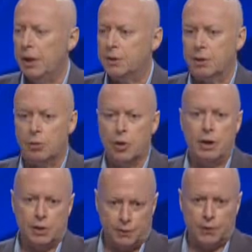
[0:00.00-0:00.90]
It's the
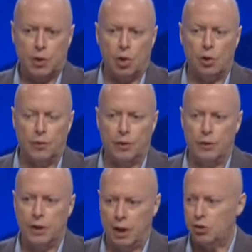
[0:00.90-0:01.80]
greatest photography
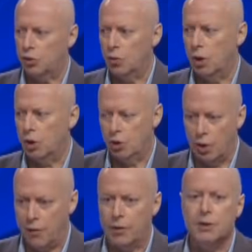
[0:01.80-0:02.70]
of the natural world
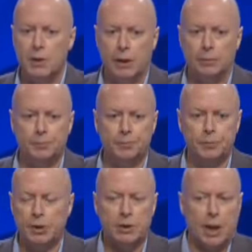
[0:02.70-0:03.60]
you'll ever see.
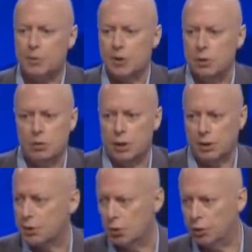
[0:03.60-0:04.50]
It's
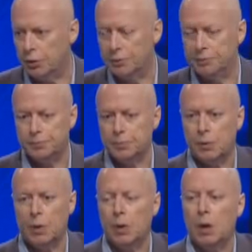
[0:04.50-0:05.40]
absolutely extraordinary.
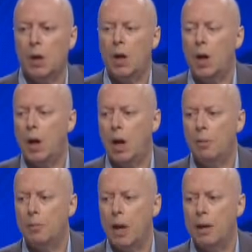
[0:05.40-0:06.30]

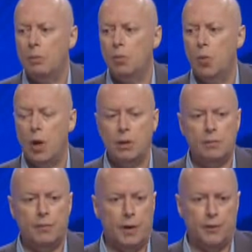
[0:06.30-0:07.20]
And in
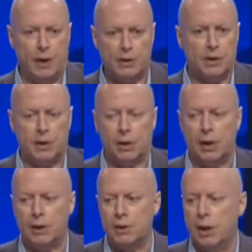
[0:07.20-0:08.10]
one very fascinating
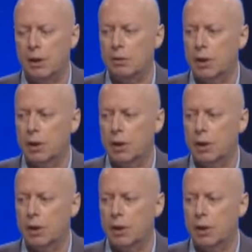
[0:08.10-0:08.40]
case, they